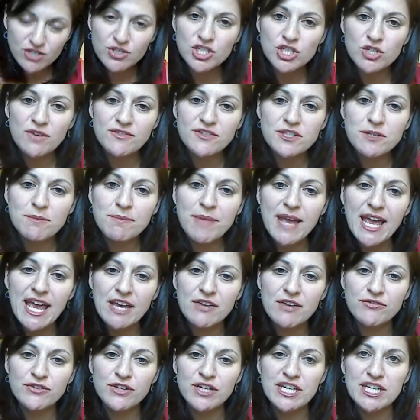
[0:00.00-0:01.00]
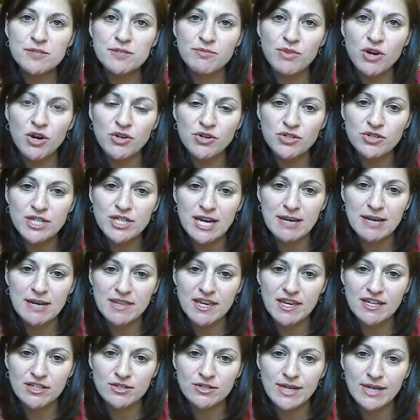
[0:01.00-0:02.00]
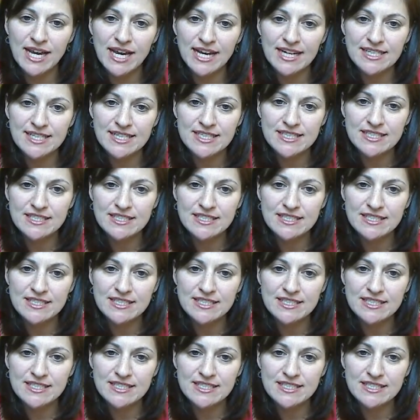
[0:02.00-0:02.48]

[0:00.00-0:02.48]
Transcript: Do you have to pay for each prototype that you get?